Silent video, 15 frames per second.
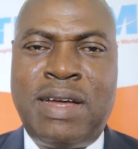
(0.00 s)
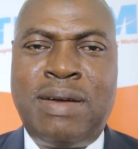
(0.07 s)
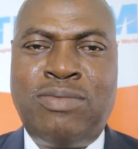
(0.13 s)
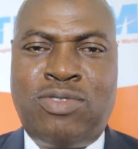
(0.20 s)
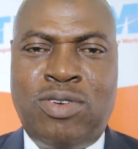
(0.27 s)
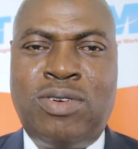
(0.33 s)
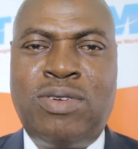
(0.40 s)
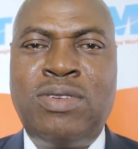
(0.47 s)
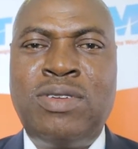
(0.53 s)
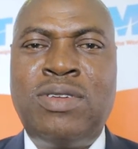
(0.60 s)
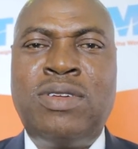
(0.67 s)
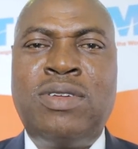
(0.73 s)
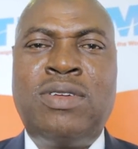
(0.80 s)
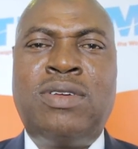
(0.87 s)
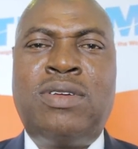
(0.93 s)
I'm sure
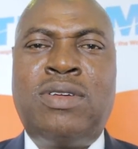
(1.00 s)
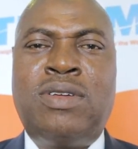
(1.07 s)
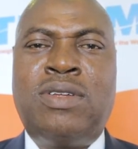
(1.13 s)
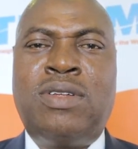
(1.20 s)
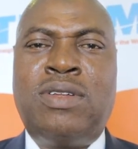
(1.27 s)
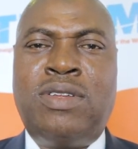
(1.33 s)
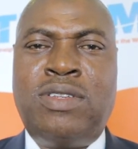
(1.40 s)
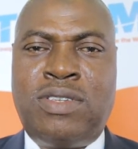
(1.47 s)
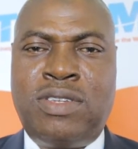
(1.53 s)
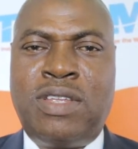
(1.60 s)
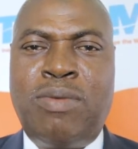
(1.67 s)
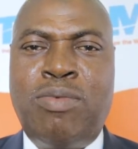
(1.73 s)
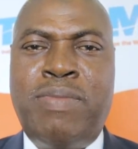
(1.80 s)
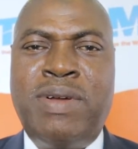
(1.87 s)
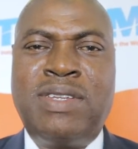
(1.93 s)
the
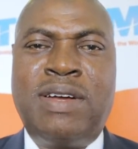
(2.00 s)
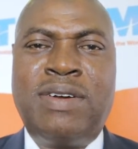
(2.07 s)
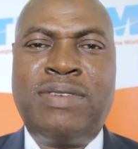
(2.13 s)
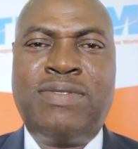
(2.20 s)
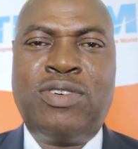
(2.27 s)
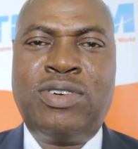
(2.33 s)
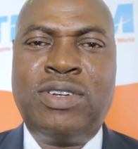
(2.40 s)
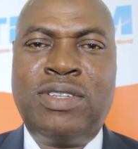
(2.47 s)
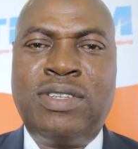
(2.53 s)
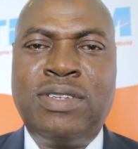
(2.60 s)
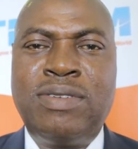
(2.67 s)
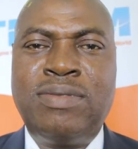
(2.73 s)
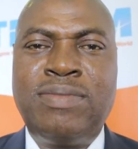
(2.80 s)
system will be better for it.